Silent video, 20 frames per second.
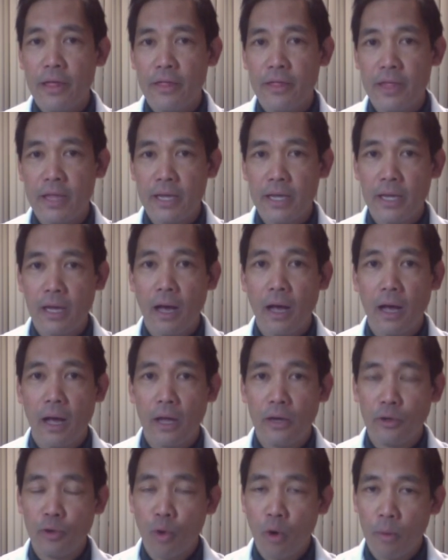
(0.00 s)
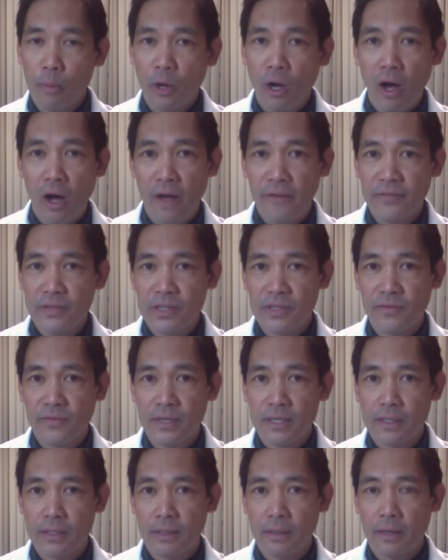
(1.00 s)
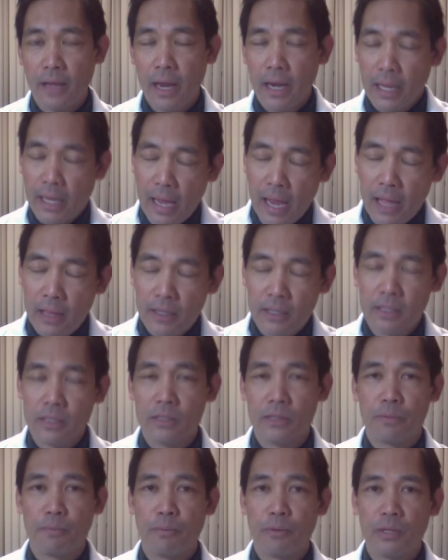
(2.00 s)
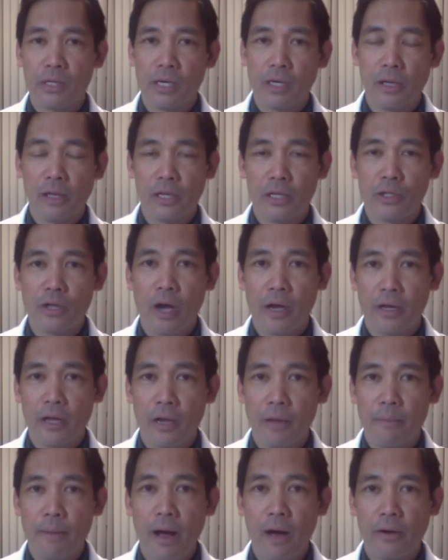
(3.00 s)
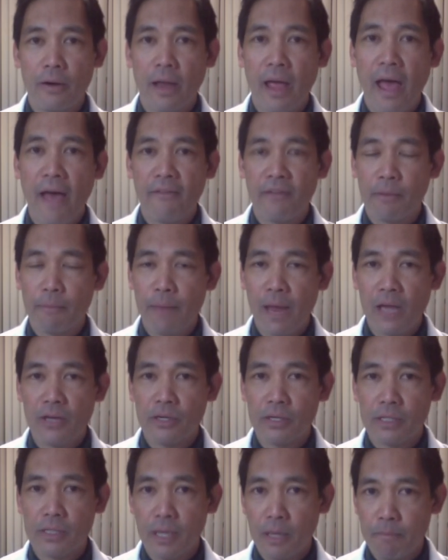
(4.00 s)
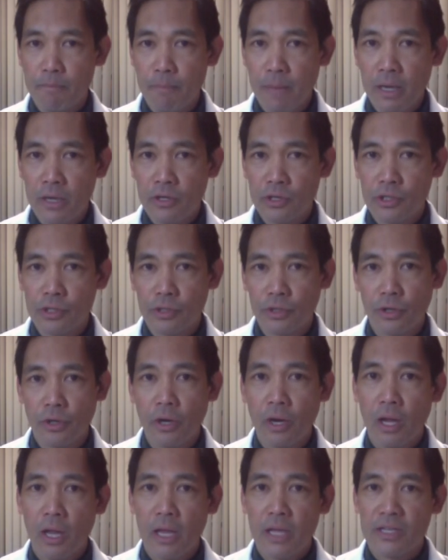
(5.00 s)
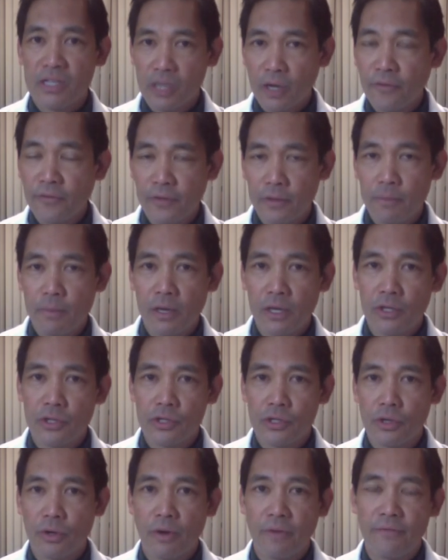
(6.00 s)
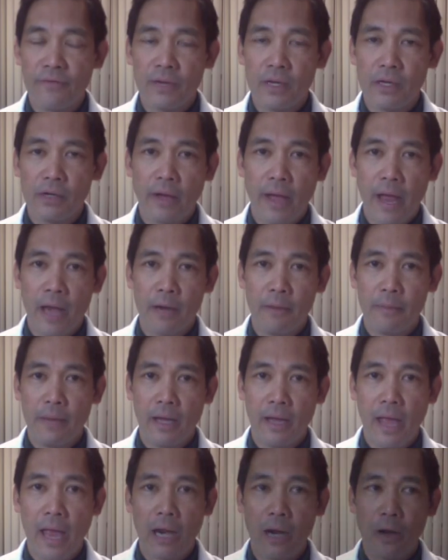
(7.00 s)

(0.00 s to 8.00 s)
the normal office visit. And again, this is particularly talking about having patients self-administer a fecal enema at